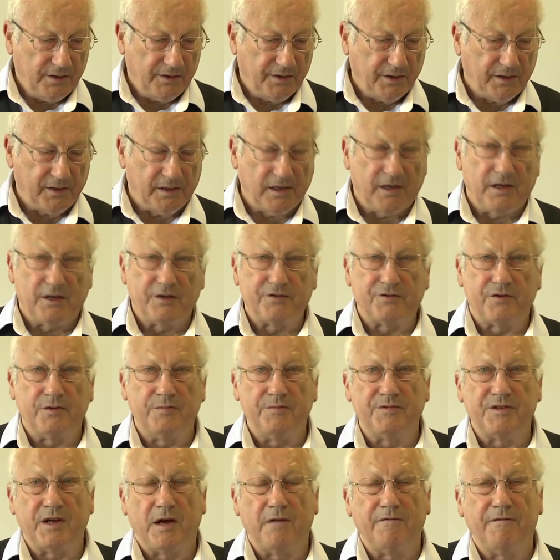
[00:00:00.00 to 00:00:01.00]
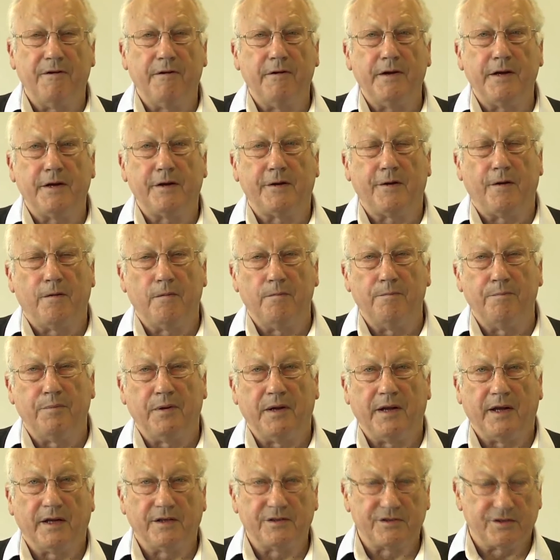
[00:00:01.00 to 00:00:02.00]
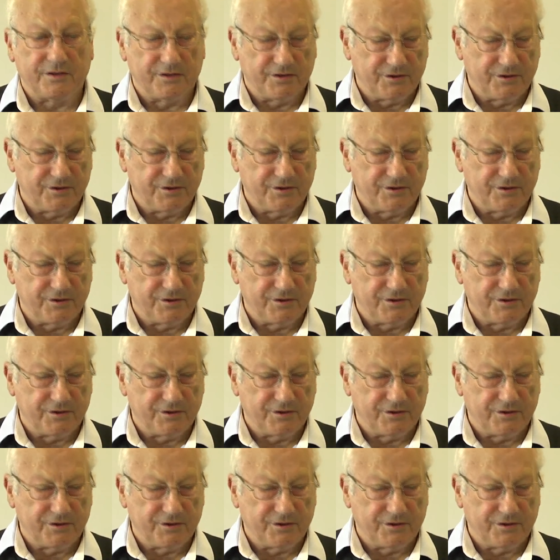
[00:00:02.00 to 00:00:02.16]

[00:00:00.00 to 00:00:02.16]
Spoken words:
that classrooms are very complex